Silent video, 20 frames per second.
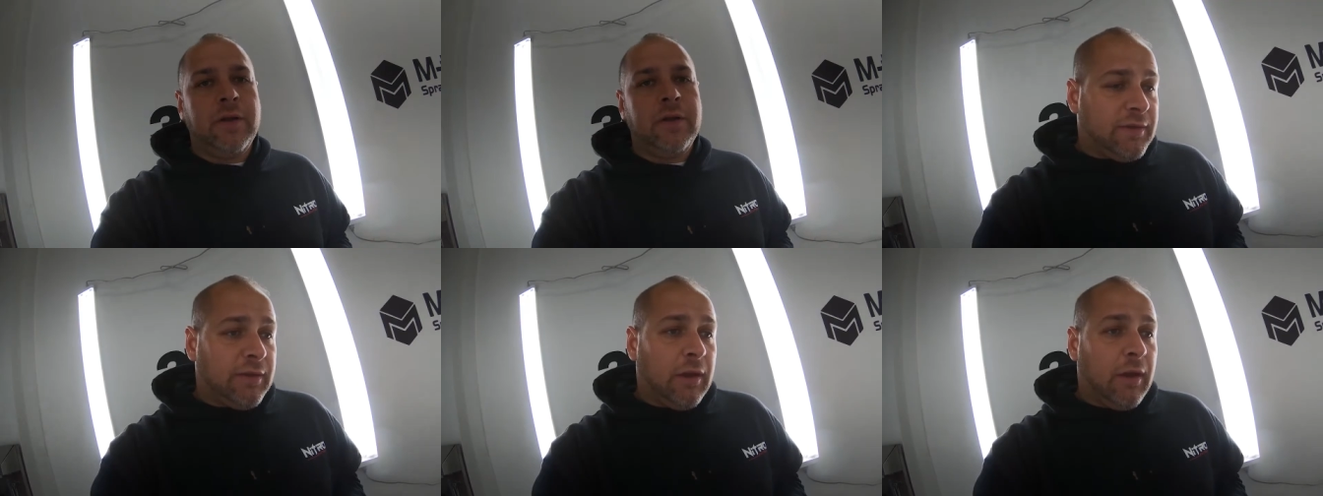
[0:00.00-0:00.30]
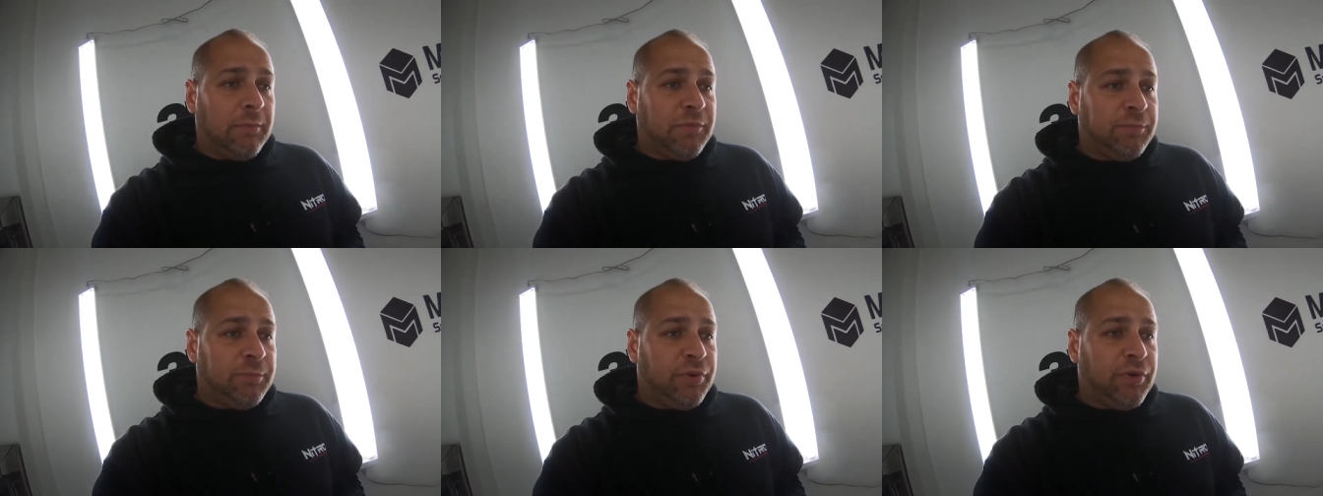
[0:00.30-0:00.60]
so
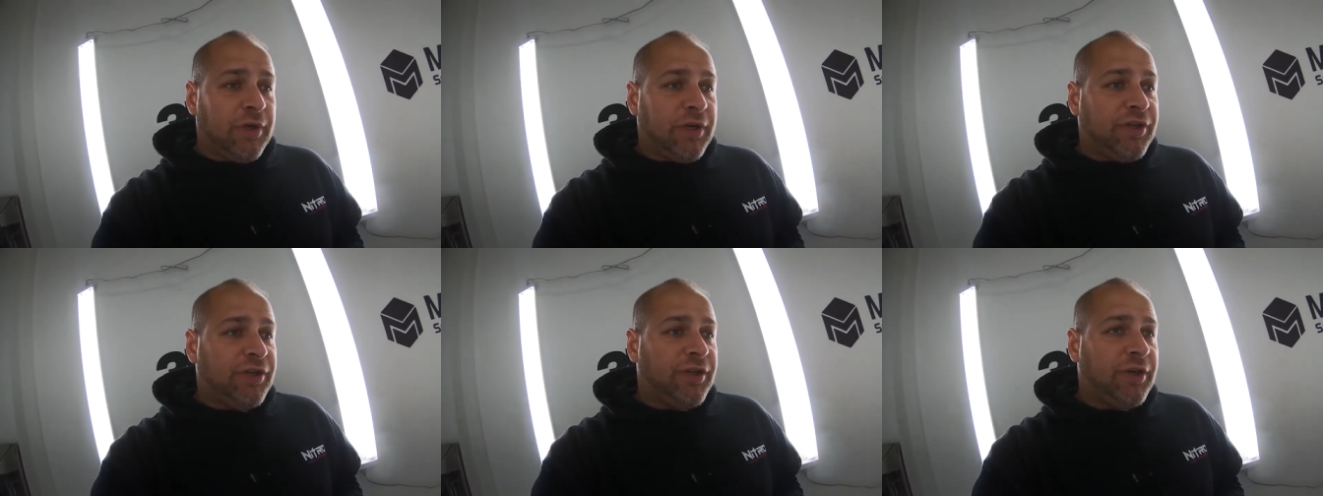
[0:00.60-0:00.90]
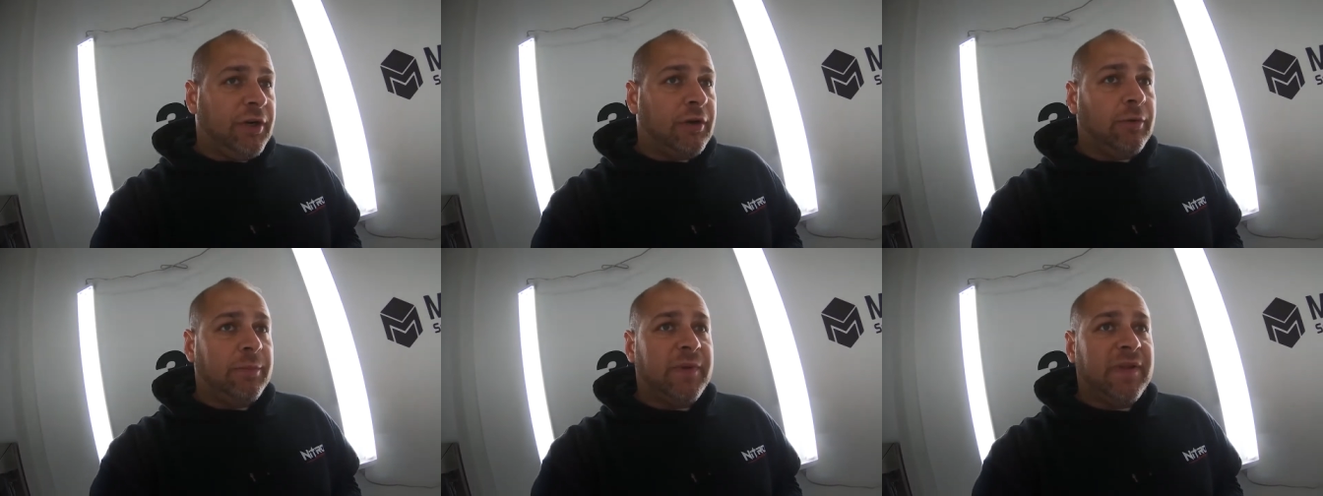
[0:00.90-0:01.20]
I'm pretty
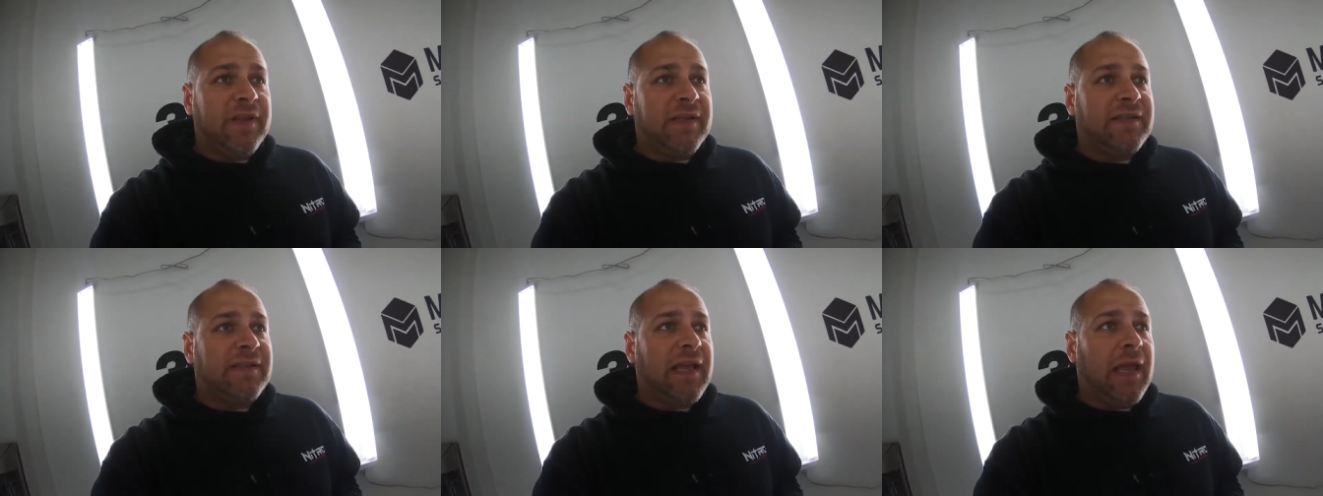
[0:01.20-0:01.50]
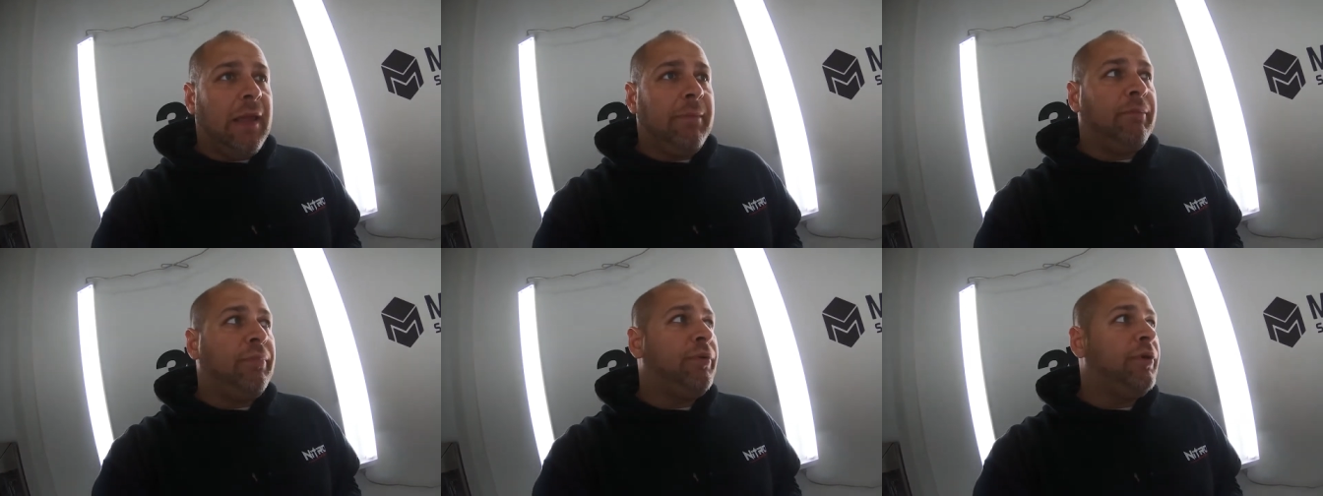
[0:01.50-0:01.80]
sure it'll be the
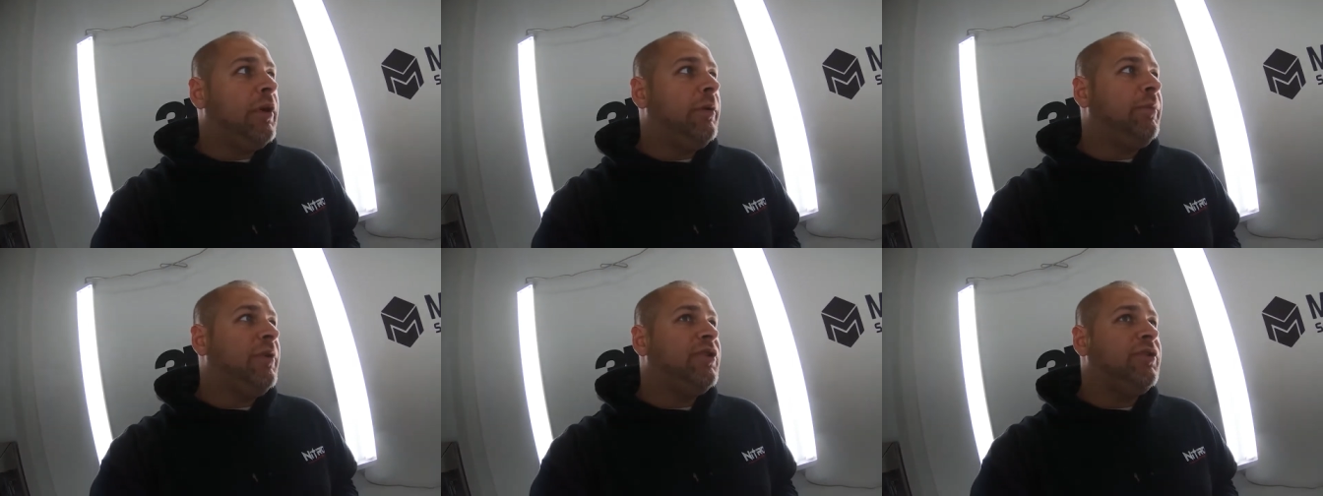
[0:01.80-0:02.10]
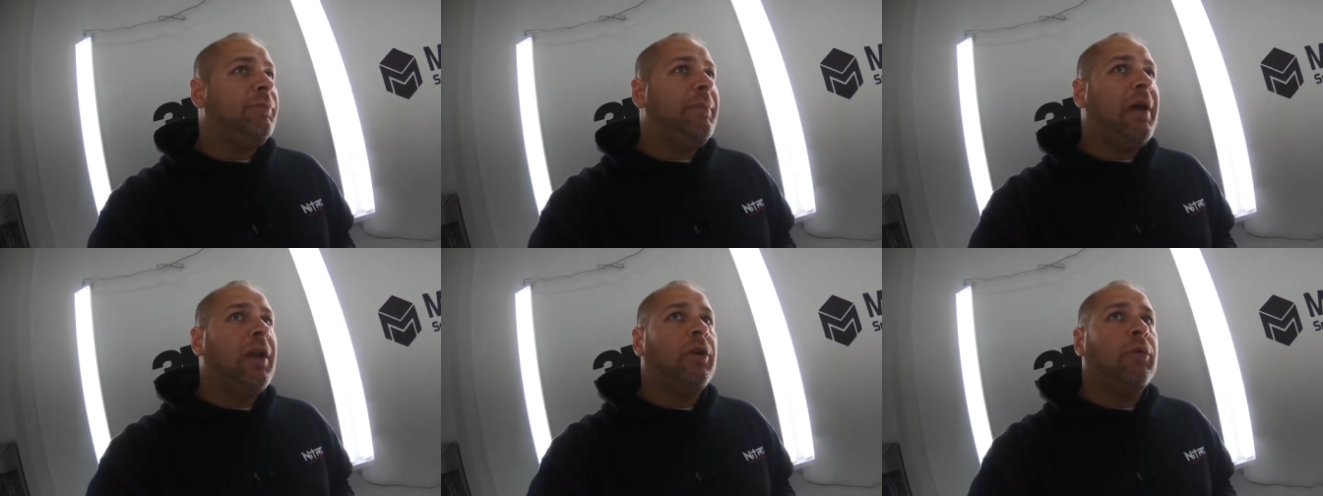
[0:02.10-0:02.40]
same pretty much
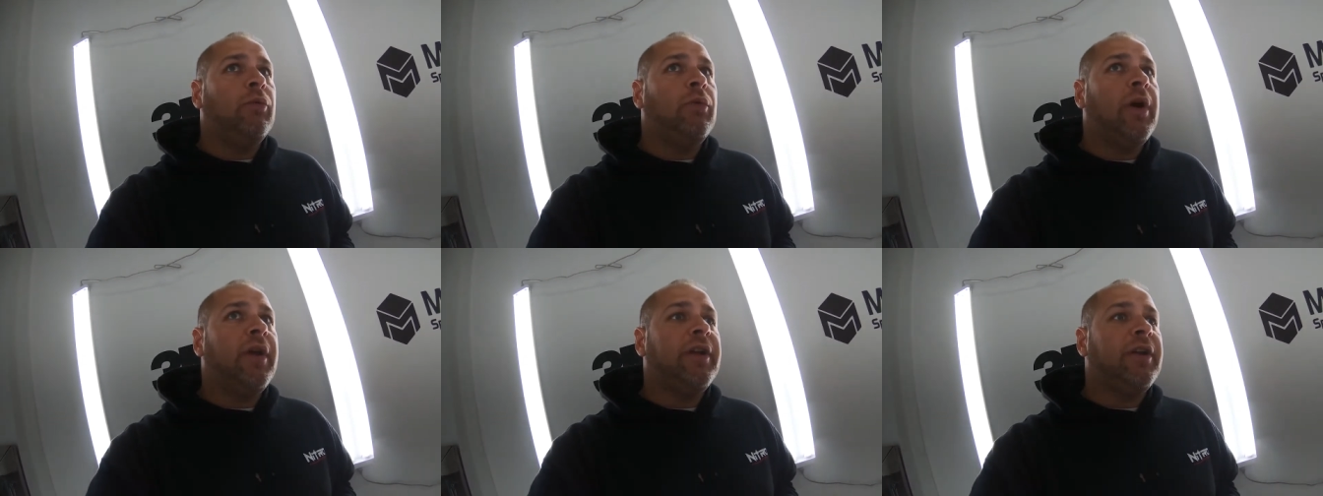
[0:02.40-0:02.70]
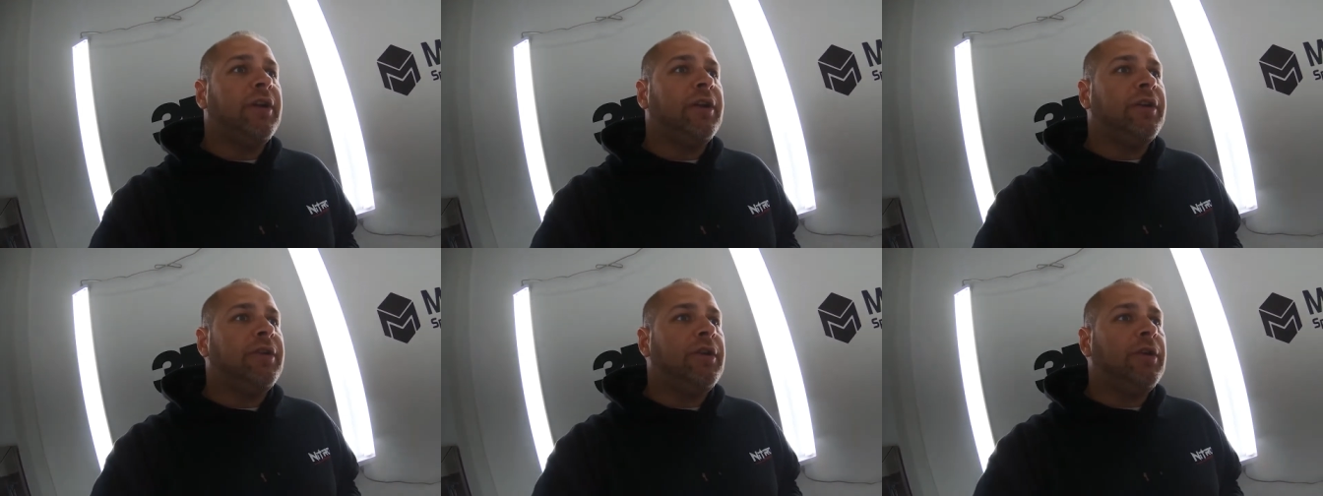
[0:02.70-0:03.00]
no matter what
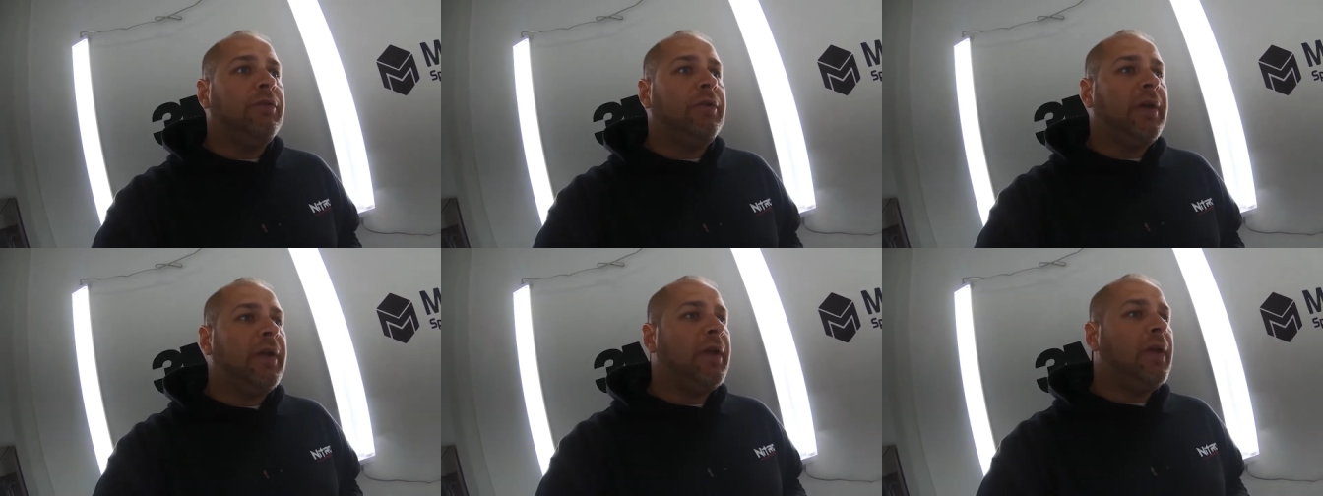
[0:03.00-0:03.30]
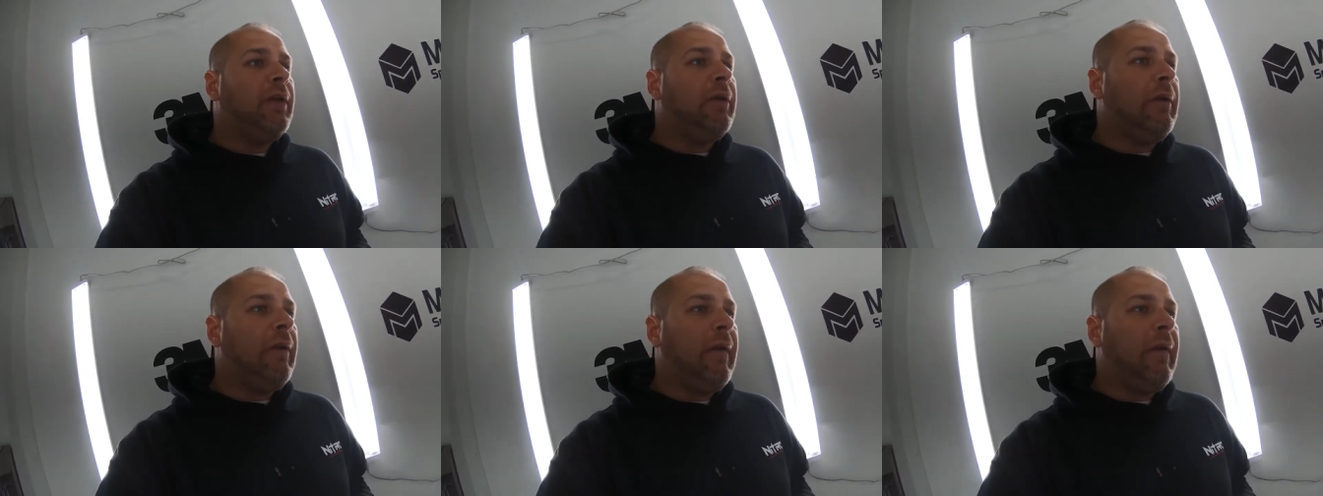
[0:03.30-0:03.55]
you're doing.